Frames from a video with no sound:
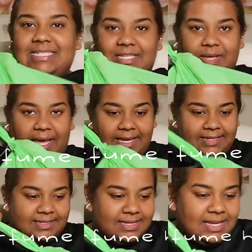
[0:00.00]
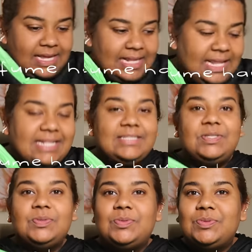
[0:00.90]
It's okay. Let's
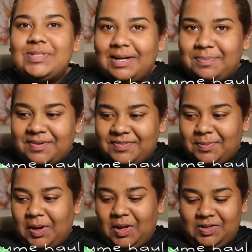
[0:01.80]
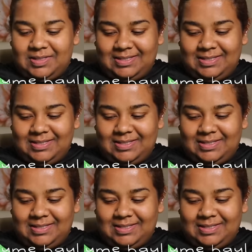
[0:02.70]
do a perfume haul.